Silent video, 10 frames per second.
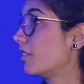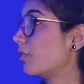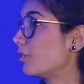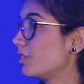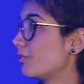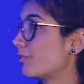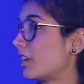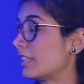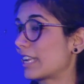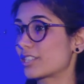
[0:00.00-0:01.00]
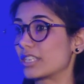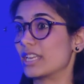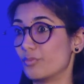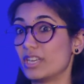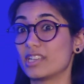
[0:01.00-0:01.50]
Or you find that
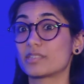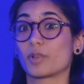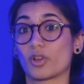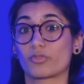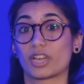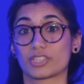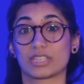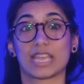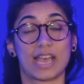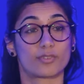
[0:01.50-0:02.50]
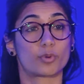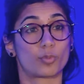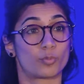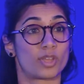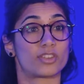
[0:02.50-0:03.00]
actually it really is a blowout fracture, and they have a
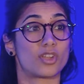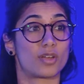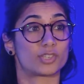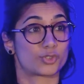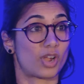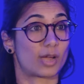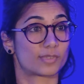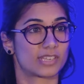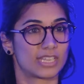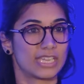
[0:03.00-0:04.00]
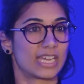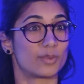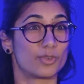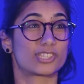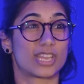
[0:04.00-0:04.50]
problem where the nerve is trapped,
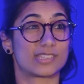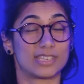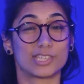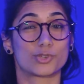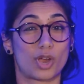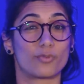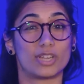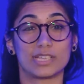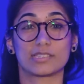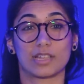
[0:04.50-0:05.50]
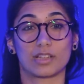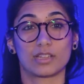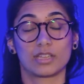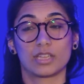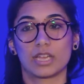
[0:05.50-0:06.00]
in which case you need to try and release that.
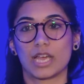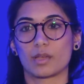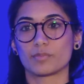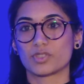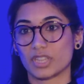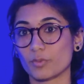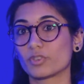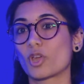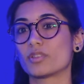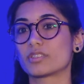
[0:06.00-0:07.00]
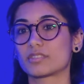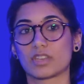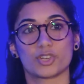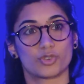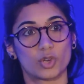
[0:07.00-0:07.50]
So they would go into
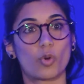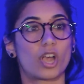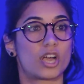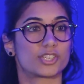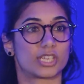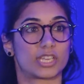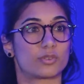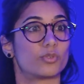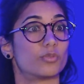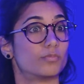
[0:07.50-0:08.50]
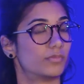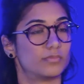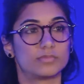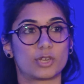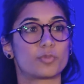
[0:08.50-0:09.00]
surgery quite urgently, or
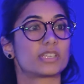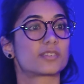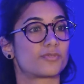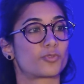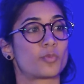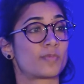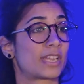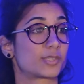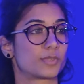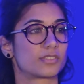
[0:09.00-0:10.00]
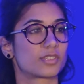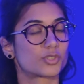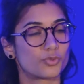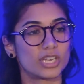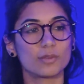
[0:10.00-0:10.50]
there would be a different form of management. So
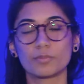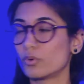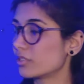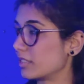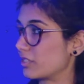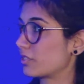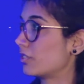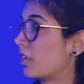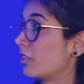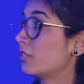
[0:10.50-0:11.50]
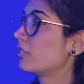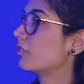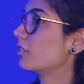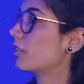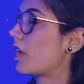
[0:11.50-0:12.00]
it's really important to know
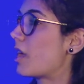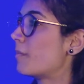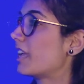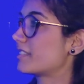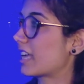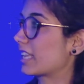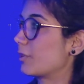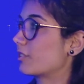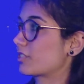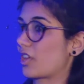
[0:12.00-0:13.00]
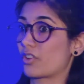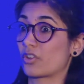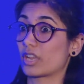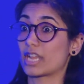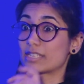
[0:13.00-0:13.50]
exactly what's going
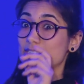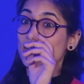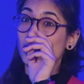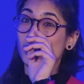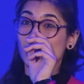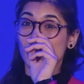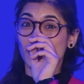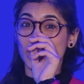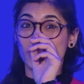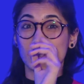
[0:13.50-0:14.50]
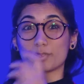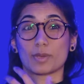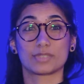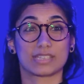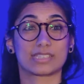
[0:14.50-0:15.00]
on and take a good enough history to
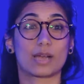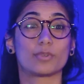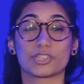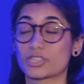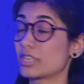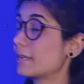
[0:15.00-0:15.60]
be able to establish.